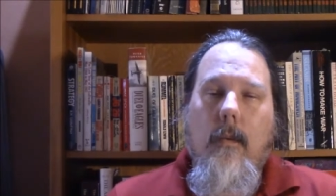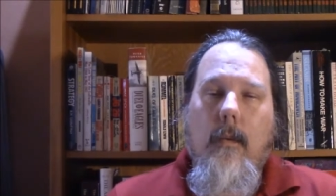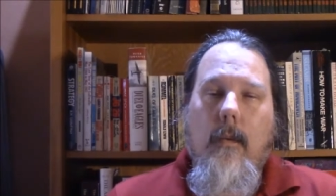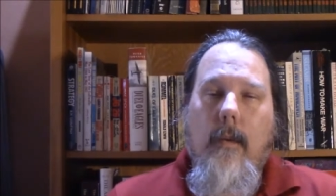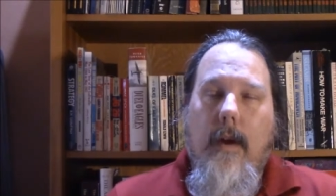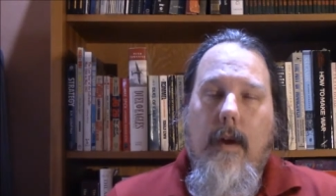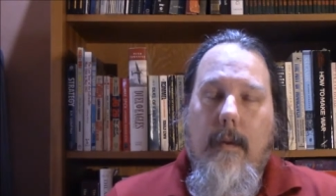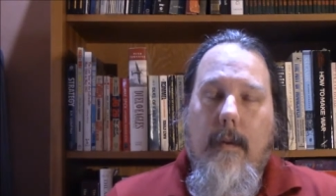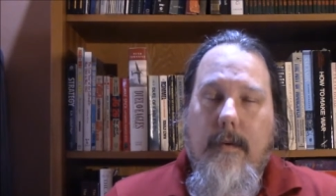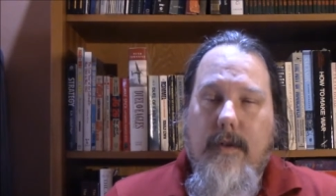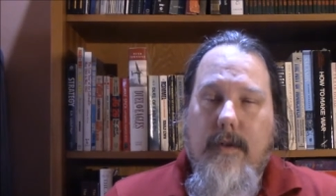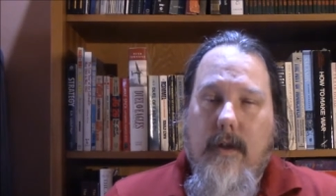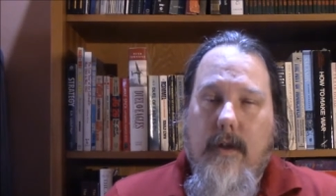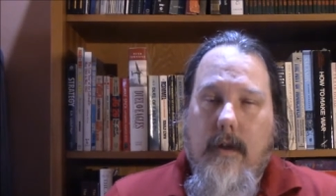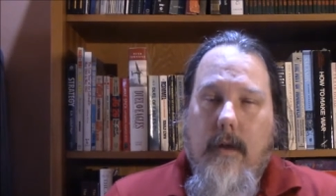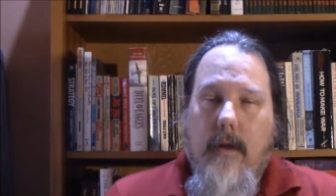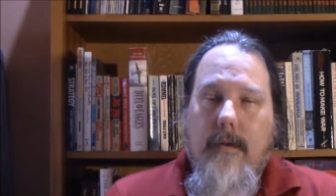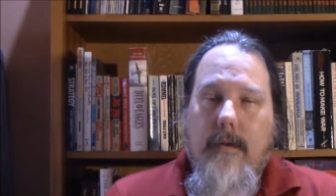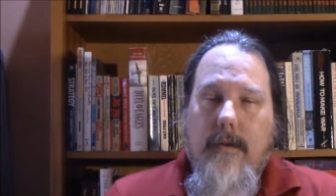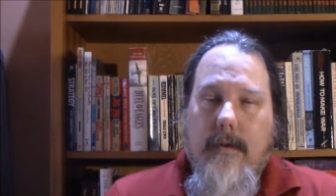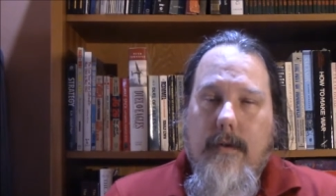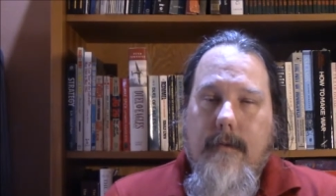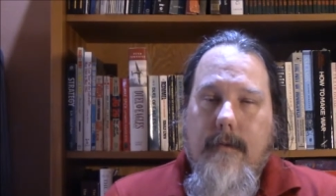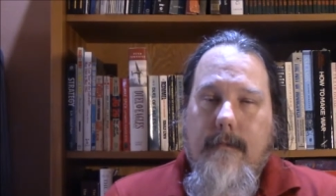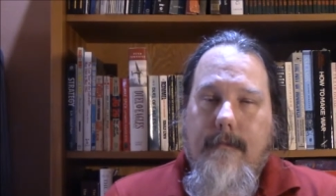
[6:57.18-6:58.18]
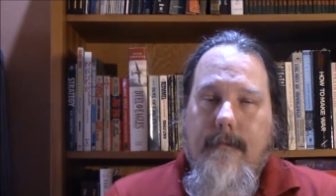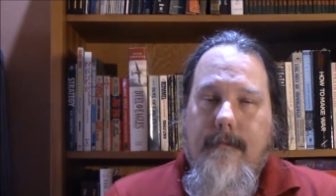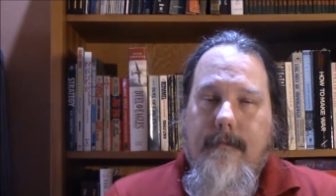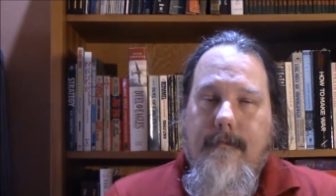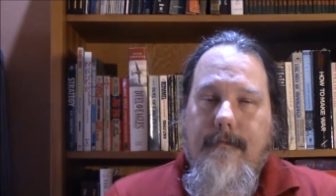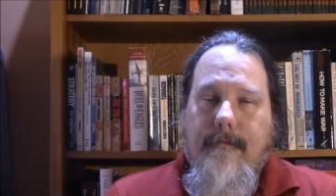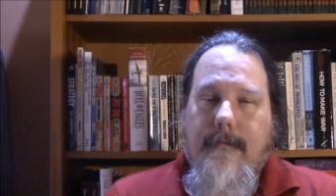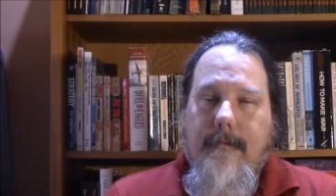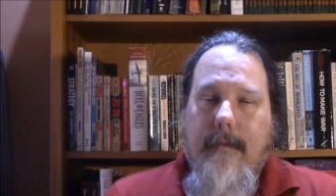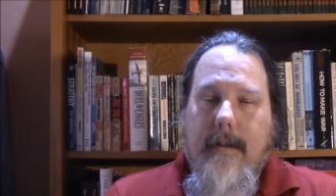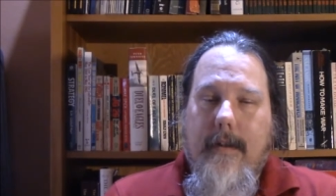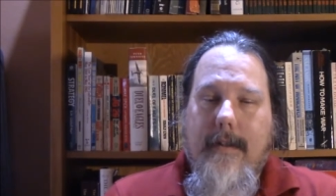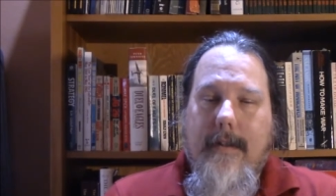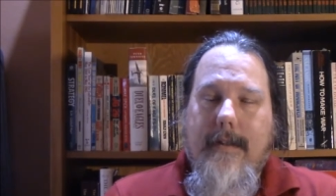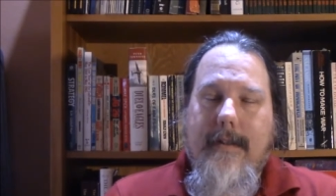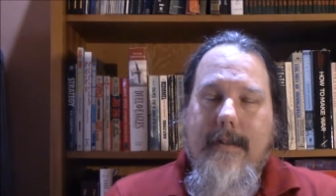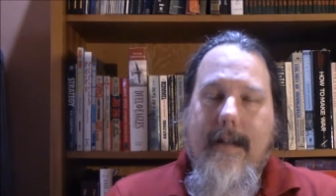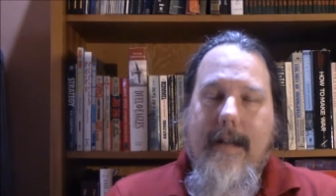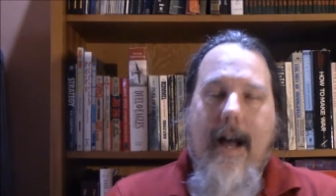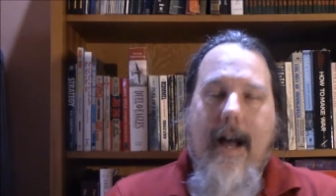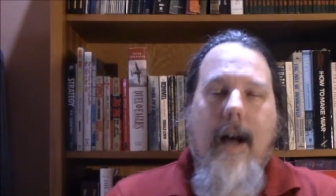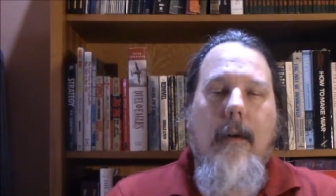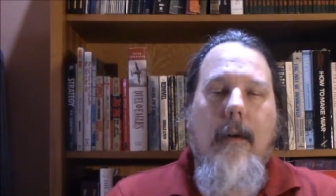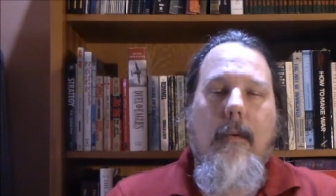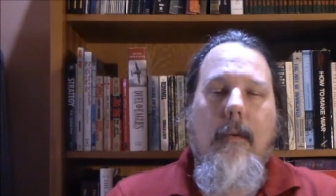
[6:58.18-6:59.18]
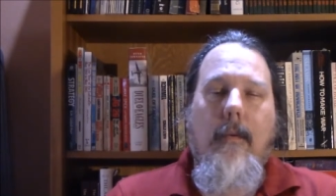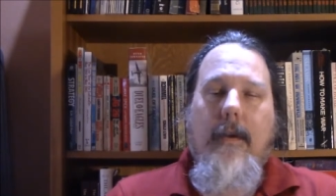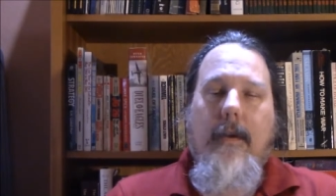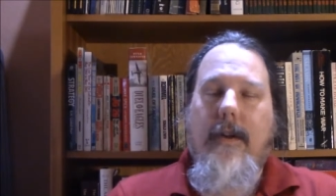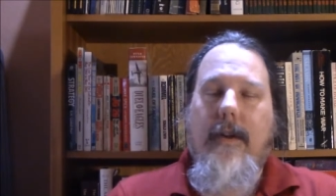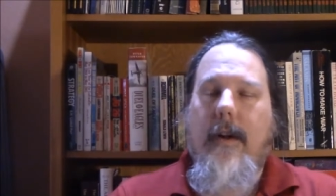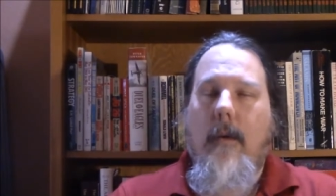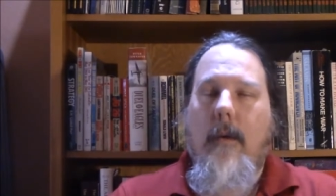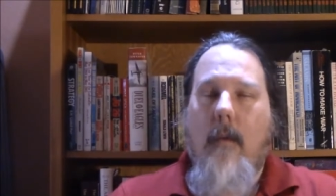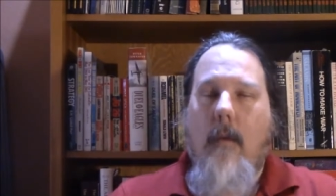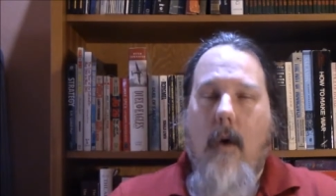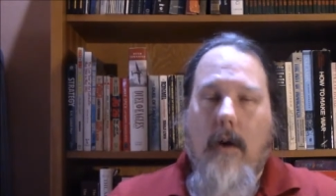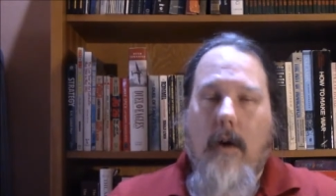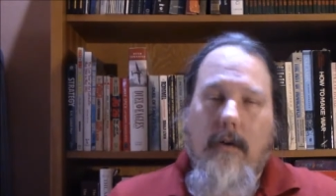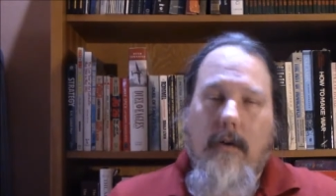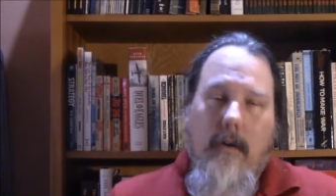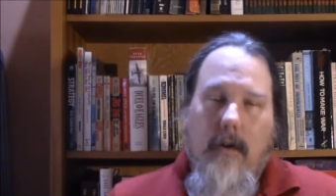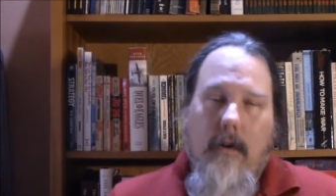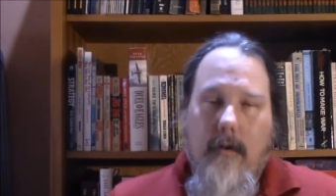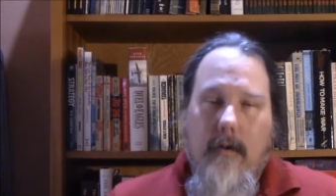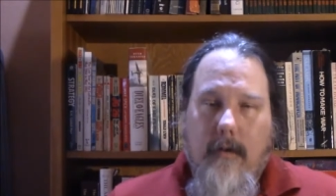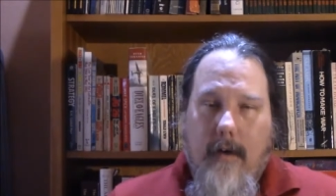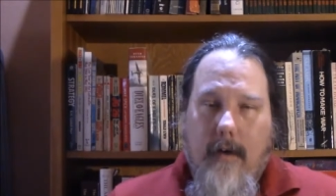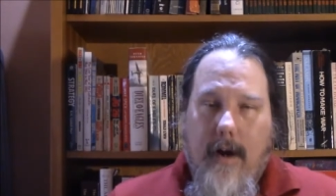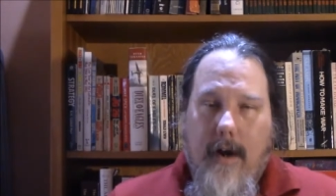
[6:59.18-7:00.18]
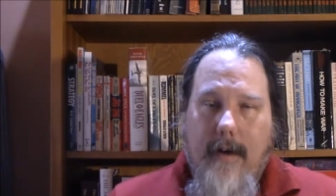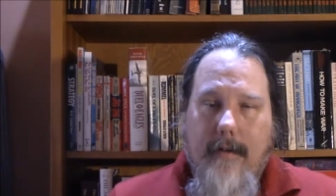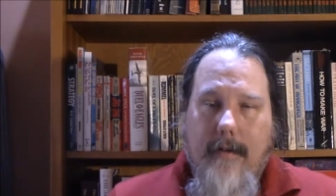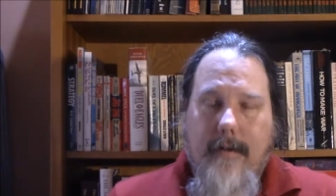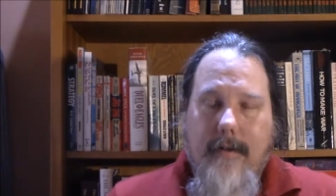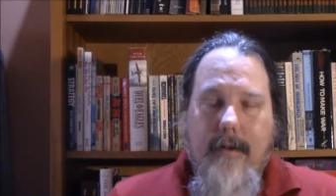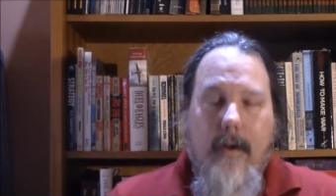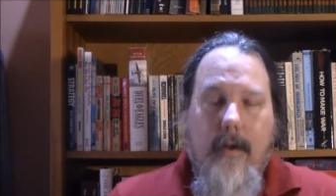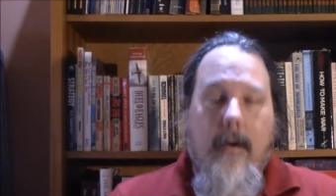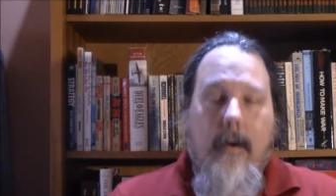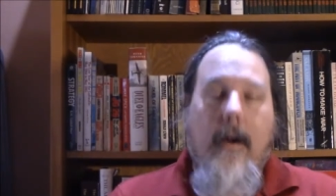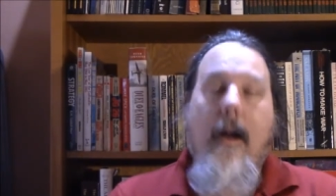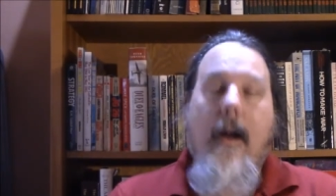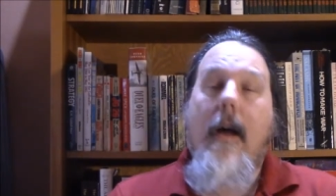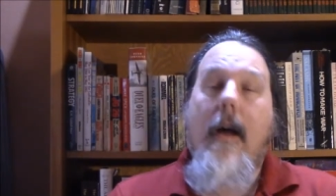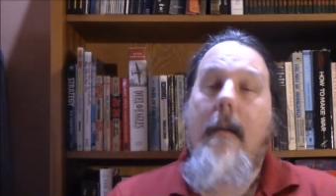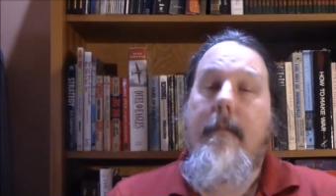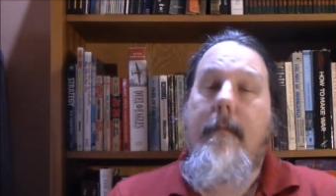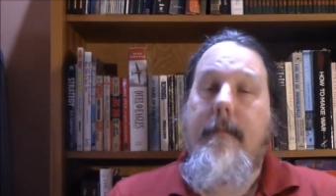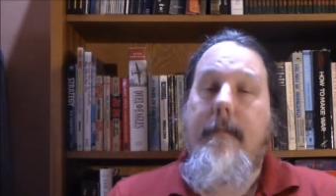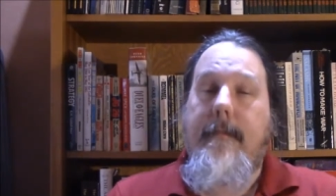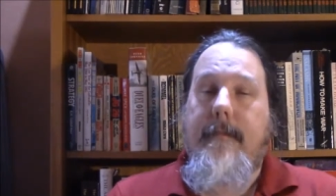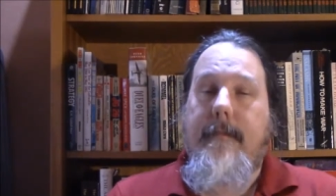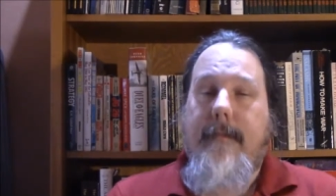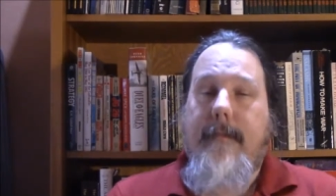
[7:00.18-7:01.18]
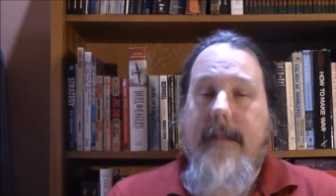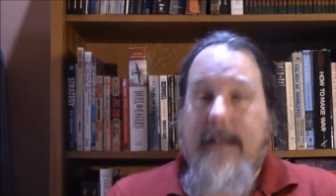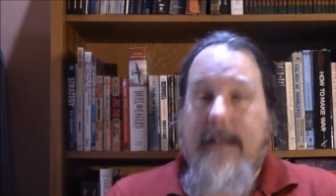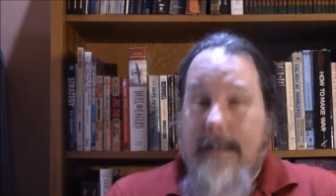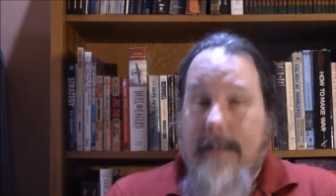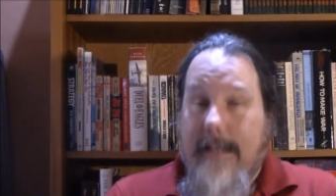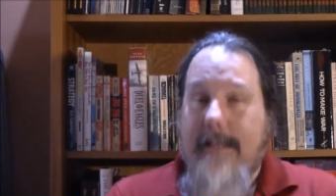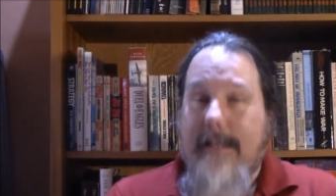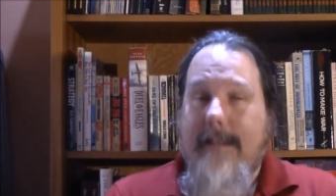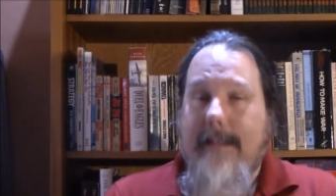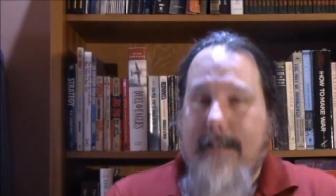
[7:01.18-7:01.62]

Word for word: it was close. It's not when you get walked all over, right? So list